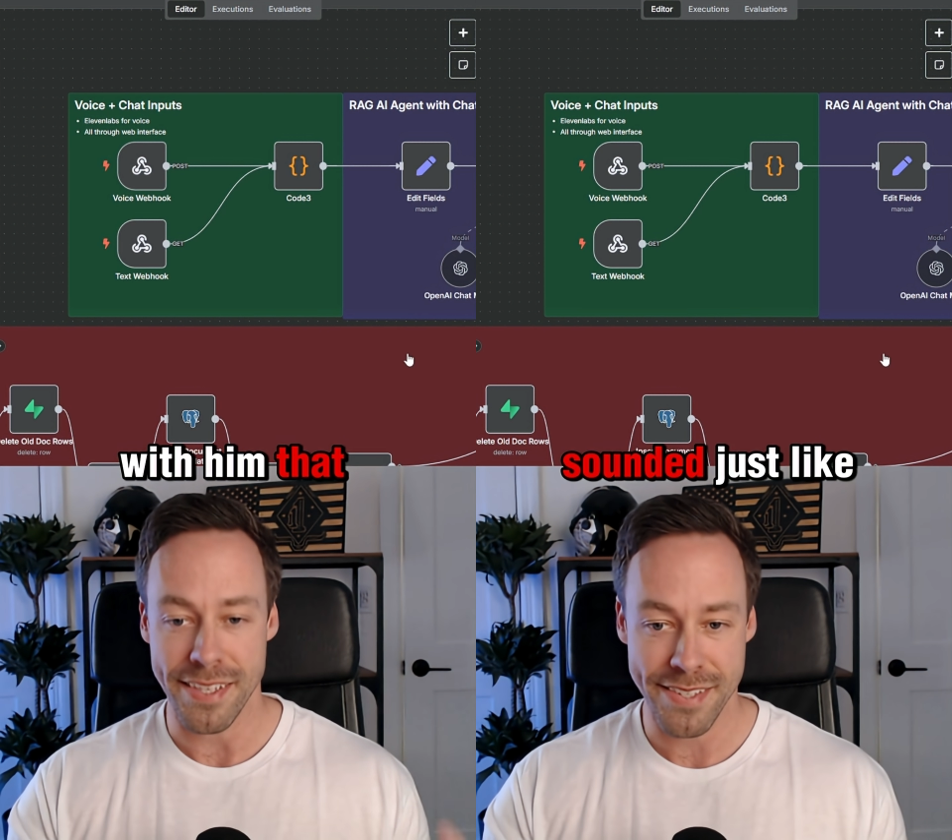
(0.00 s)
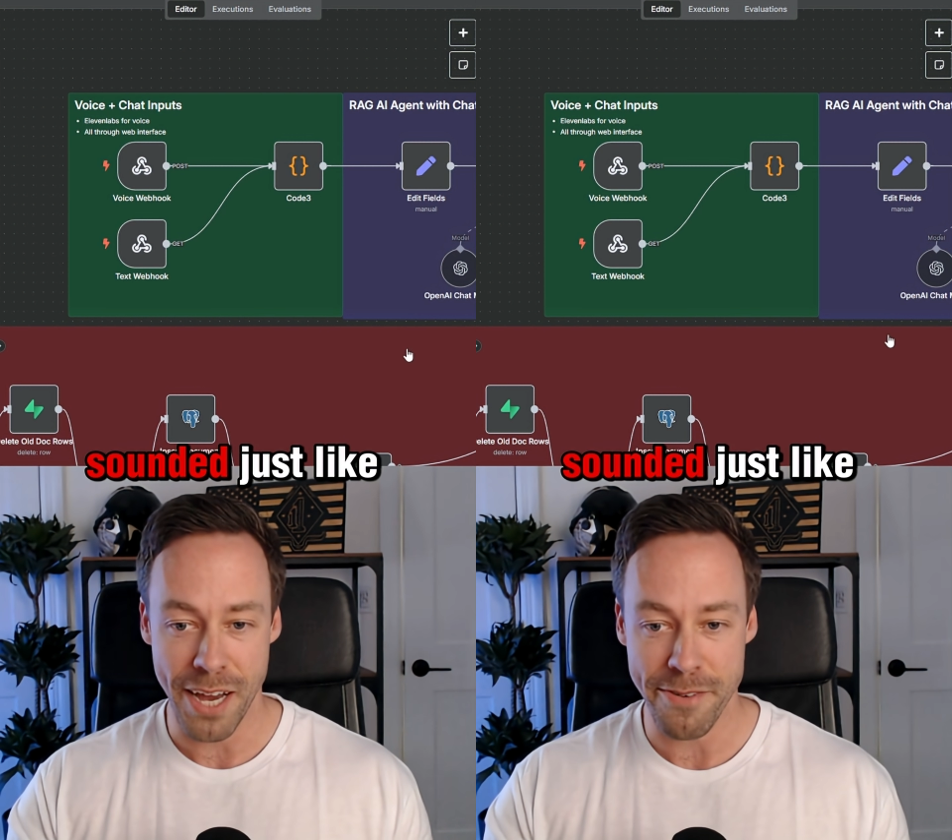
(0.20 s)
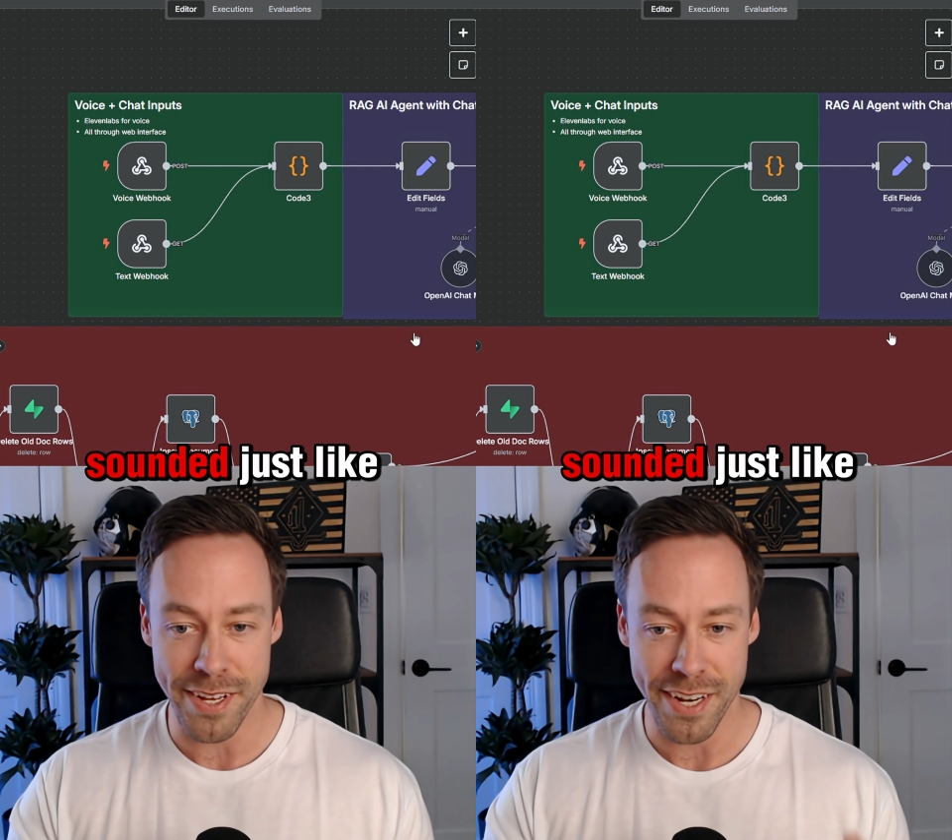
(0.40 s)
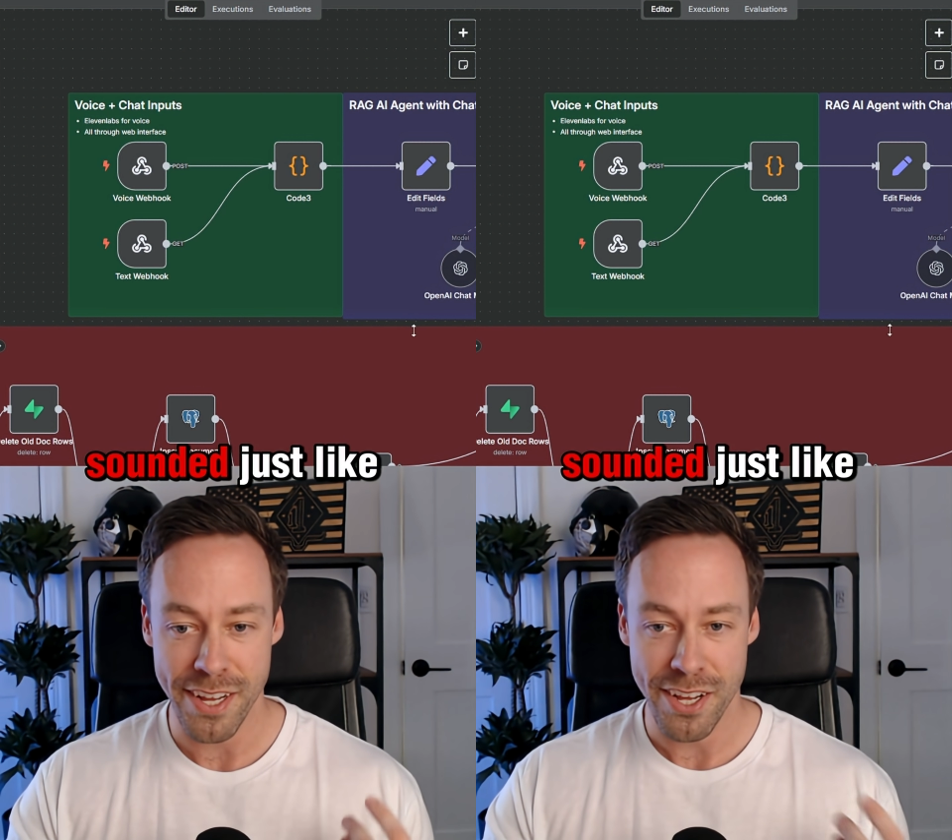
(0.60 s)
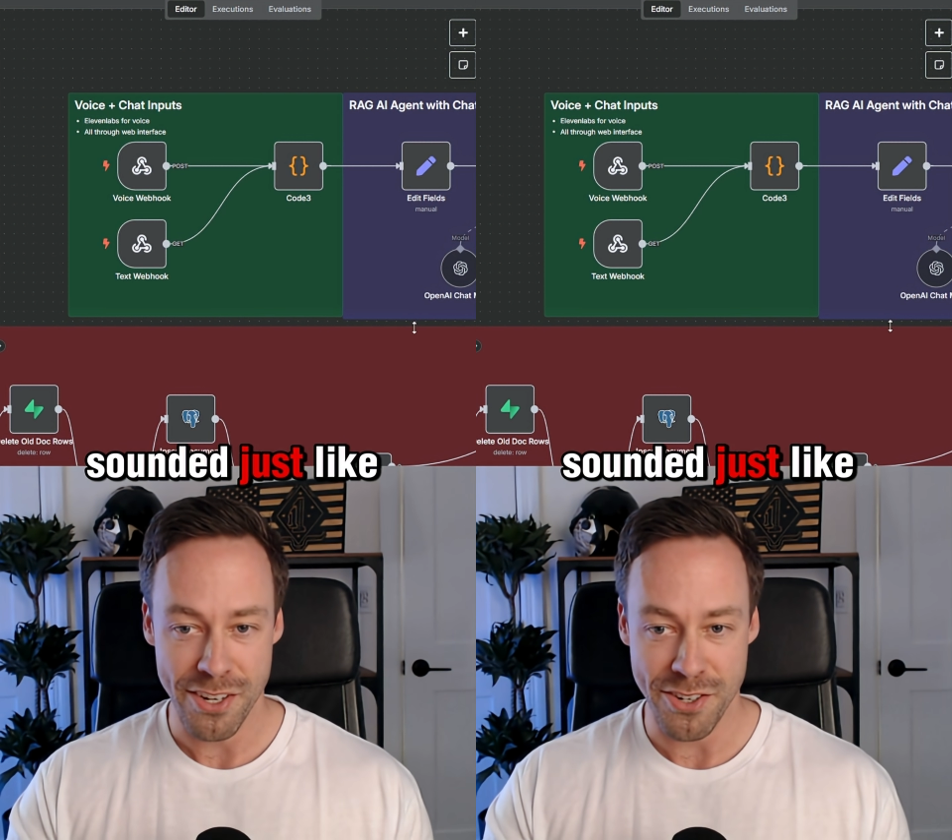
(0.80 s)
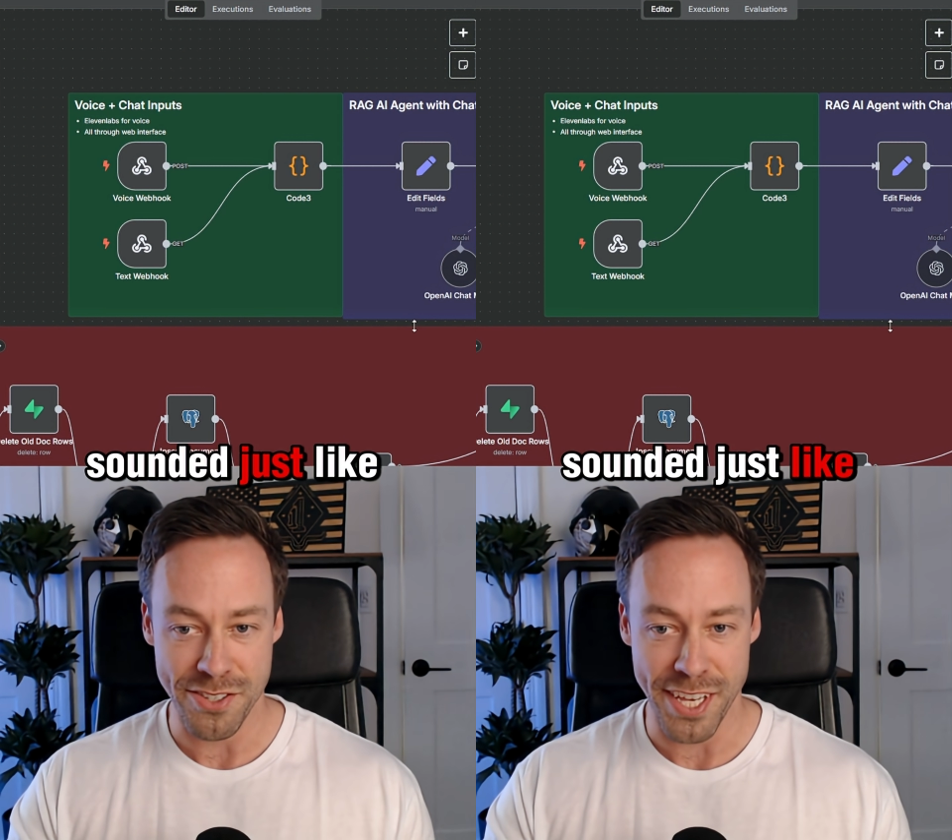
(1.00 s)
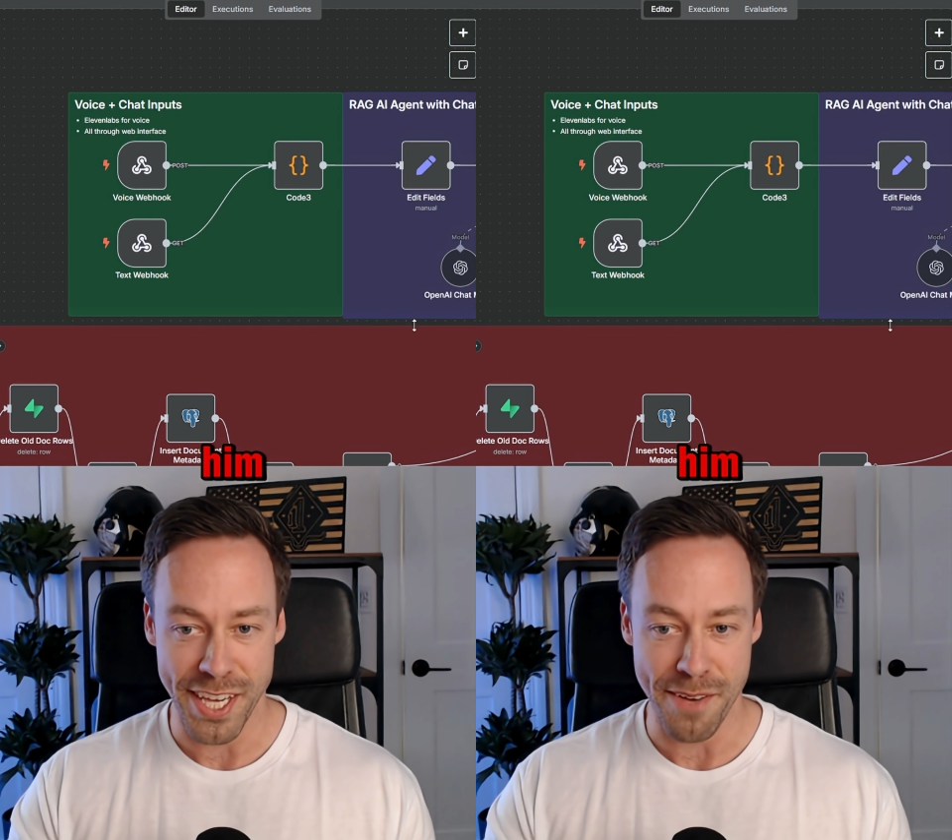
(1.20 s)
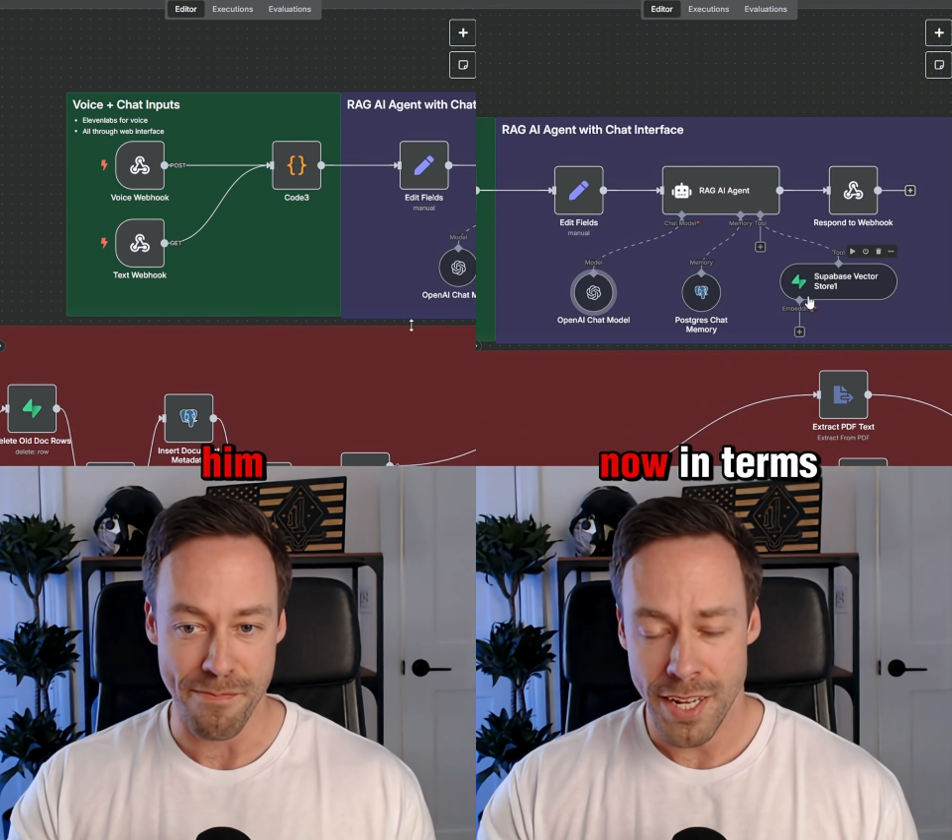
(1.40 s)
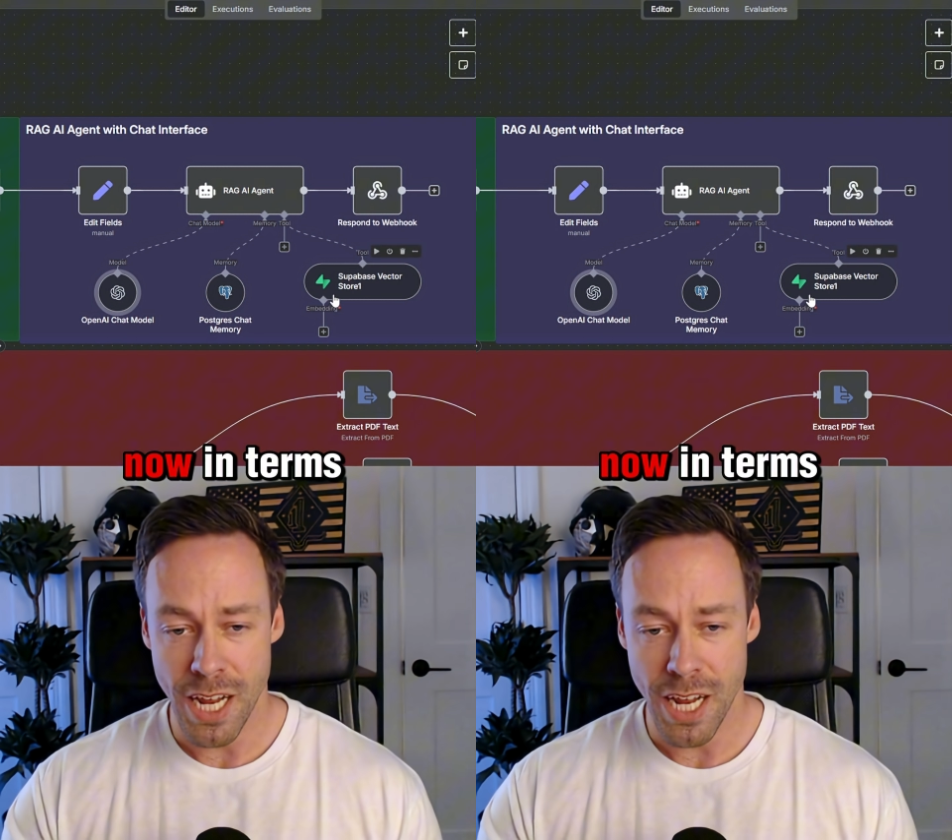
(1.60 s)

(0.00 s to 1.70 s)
sounded just like him.